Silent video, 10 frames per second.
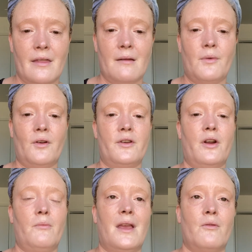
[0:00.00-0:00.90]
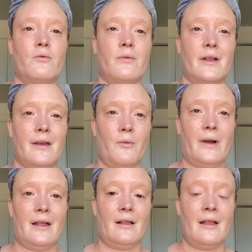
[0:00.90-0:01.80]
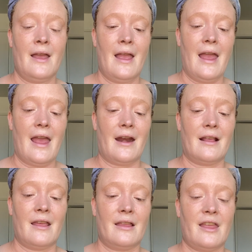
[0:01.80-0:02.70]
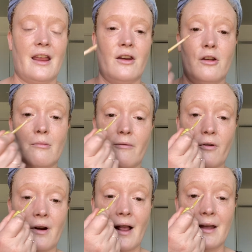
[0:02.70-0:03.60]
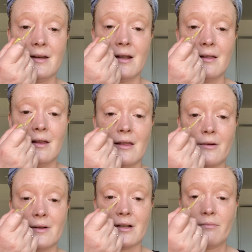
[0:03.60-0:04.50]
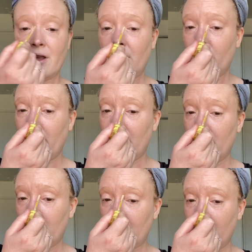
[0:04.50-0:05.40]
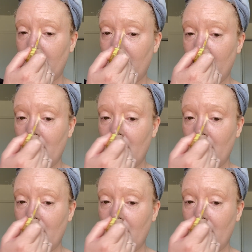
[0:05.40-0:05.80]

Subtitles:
They both know me really well, and I think they knew before I did that there was something going on,